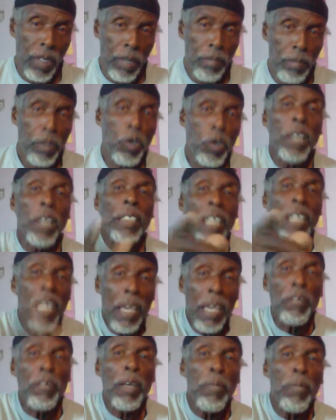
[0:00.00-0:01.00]
Because
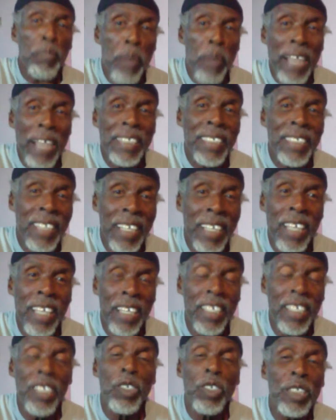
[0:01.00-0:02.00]
if the pastor
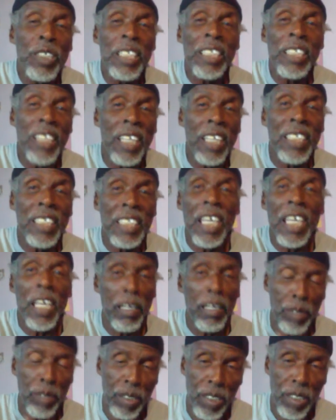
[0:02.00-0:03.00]
telling you Jesus
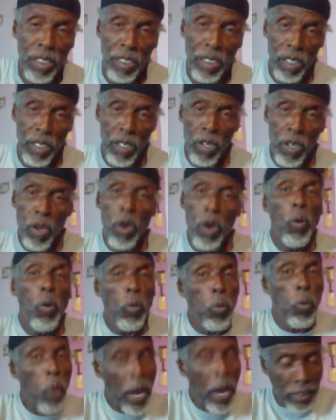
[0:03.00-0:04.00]
saves,
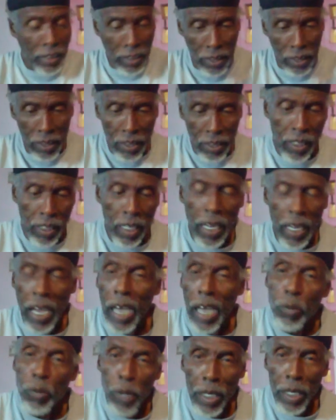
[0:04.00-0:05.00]
what
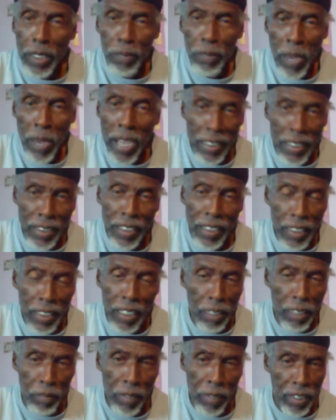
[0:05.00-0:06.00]
at where the pastor is
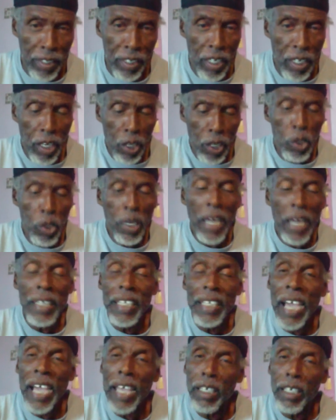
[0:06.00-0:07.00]
living? Look at the
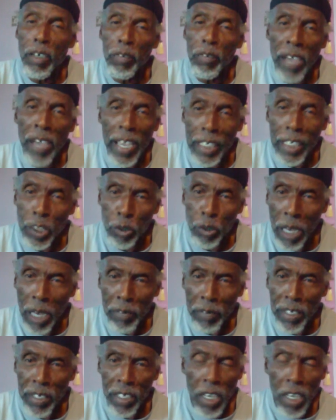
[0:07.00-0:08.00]
kind of car he's
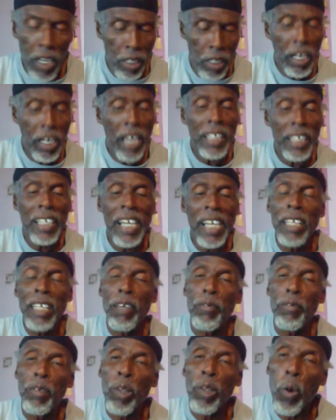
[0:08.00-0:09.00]
driving. Look at the kind
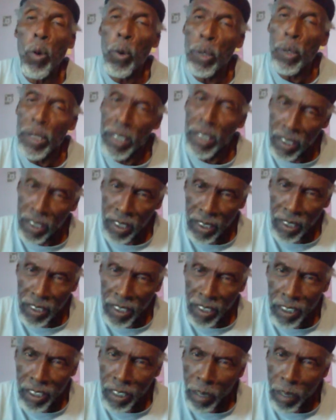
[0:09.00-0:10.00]
of clothes
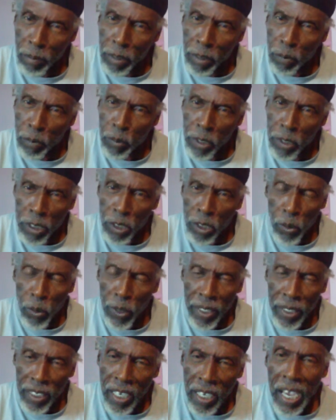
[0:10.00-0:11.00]
he is coming to preach to
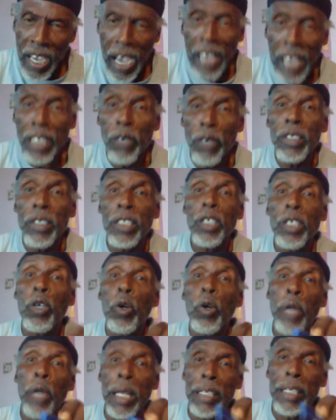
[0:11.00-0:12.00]
in, and you will see
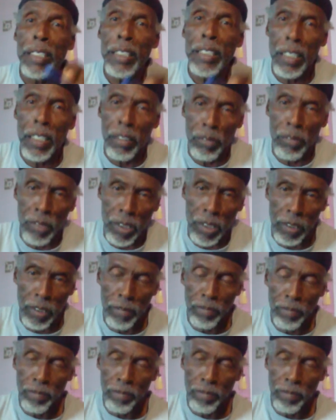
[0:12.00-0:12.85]
who really saves.